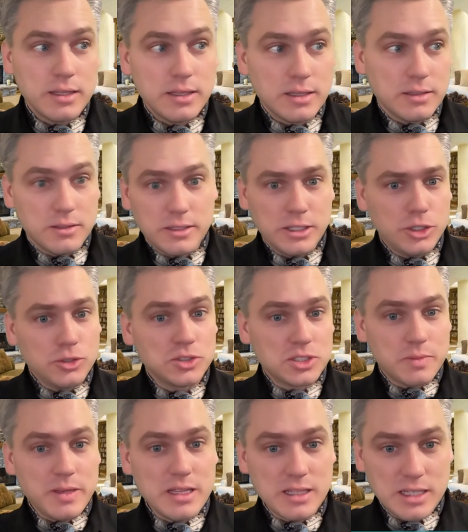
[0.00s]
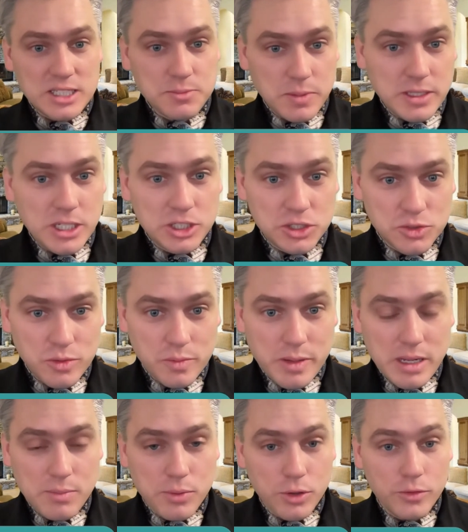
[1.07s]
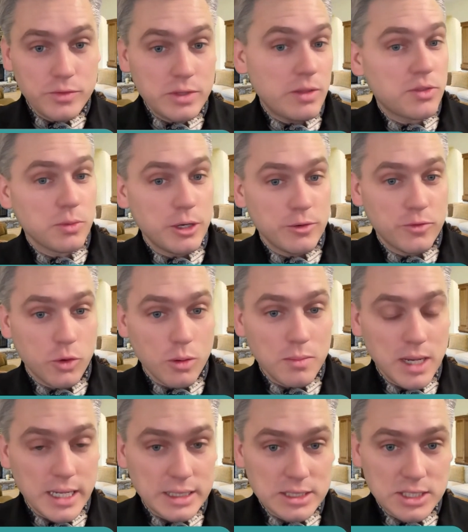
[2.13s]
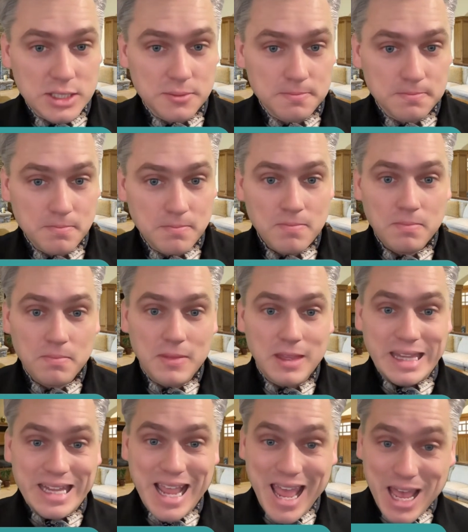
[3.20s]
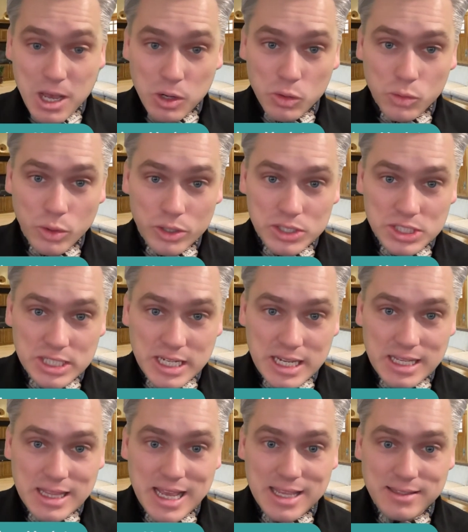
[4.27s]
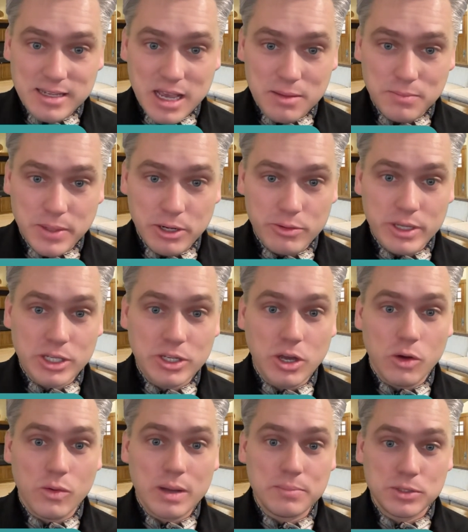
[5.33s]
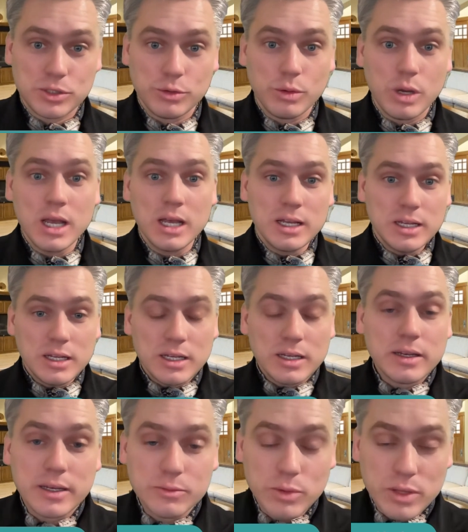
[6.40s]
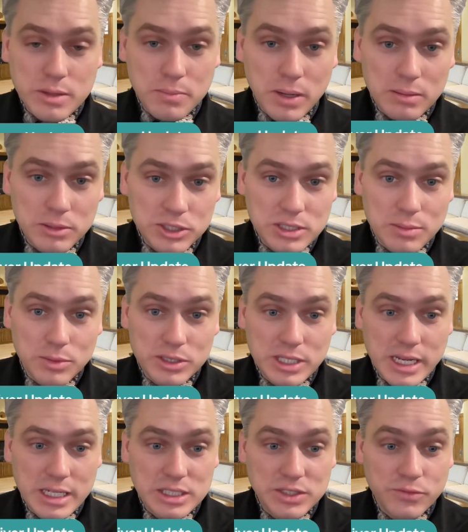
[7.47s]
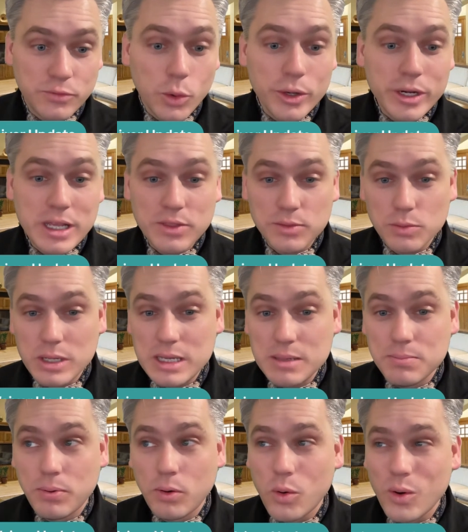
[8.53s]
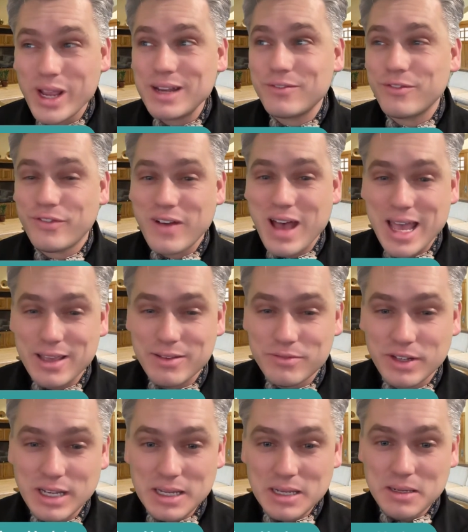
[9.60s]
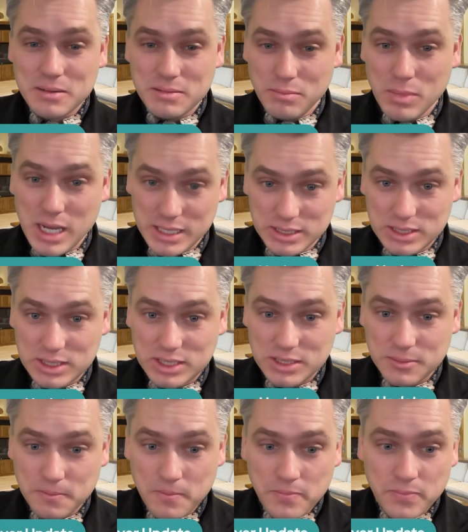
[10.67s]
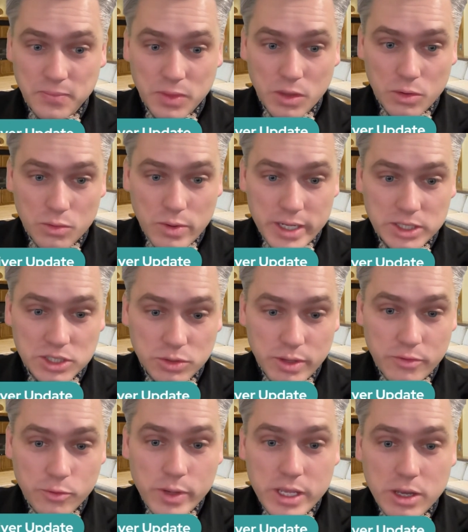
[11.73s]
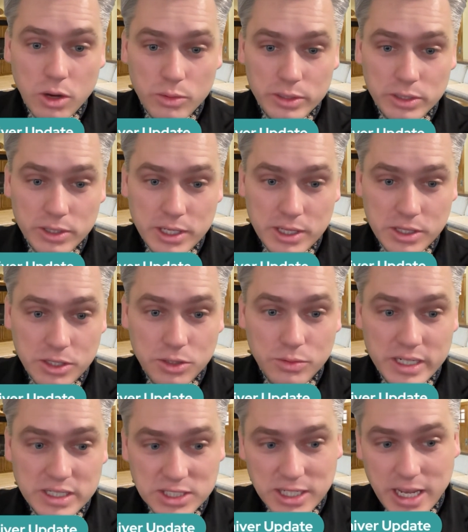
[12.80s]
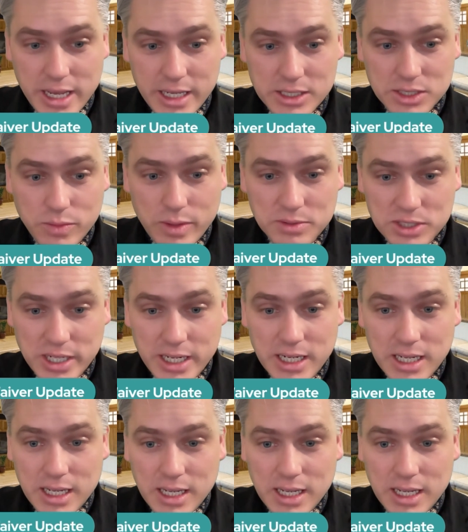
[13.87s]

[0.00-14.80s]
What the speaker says: it used to be that these petitions would be approved in 3 or 4 months. Now we're seeing that time period go up to, the published number today is 43.5 months, right? So if we go and look at the USCIS website,